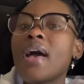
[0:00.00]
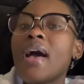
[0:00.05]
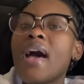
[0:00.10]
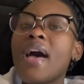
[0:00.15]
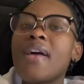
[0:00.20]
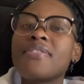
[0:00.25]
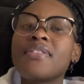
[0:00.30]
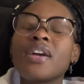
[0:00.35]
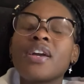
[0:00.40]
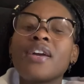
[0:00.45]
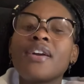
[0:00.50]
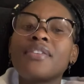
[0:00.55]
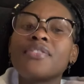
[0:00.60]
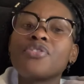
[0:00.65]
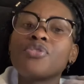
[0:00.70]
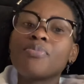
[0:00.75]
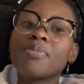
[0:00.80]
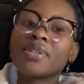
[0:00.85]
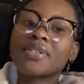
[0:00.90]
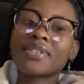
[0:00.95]
And then
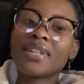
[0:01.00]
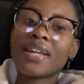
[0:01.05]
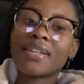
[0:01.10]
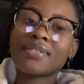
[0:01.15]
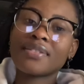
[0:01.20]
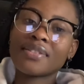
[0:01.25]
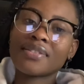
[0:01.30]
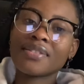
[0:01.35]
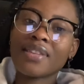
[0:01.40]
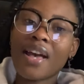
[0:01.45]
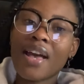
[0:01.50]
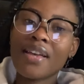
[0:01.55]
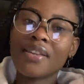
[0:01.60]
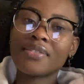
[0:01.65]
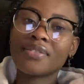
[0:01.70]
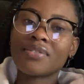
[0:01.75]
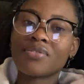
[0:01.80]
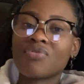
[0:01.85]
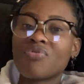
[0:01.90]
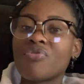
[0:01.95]
you must
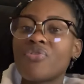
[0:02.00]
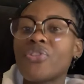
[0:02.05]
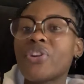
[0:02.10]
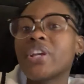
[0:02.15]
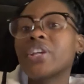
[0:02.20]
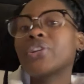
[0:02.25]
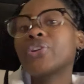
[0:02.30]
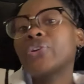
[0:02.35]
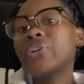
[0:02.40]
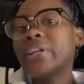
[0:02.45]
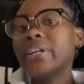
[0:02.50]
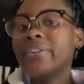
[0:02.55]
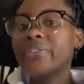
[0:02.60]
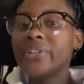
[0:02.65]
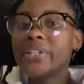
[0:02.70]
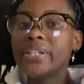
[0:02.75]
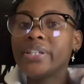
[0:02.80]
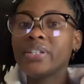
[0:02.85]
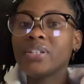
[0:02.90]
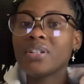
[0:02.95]
exercise
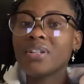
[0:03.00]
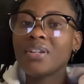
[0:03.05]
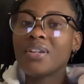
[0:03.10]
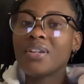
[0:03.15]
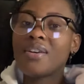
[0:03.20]
regularly,